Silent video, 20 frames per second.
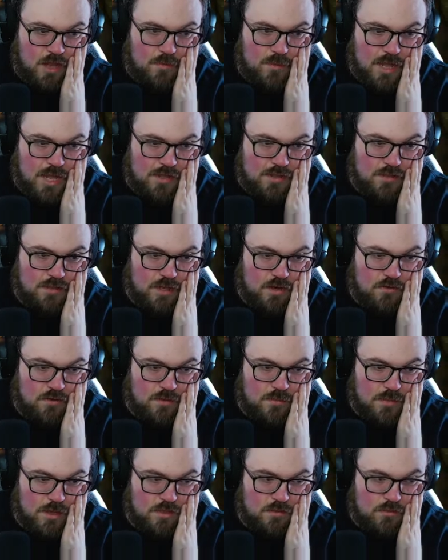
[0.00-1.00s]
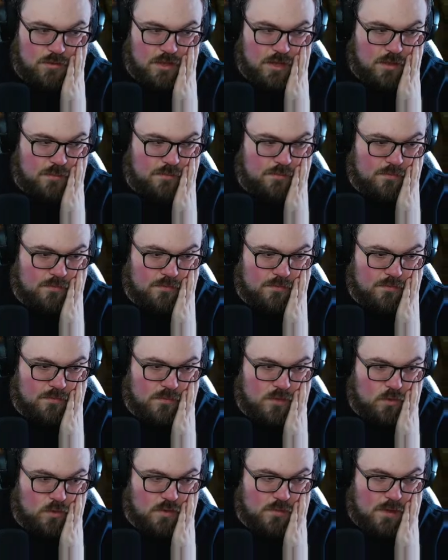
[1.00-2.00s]
How do we get Delirium, by the way?
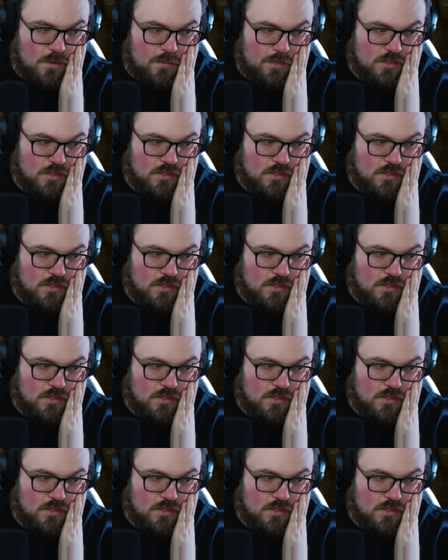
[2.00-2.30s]
What am I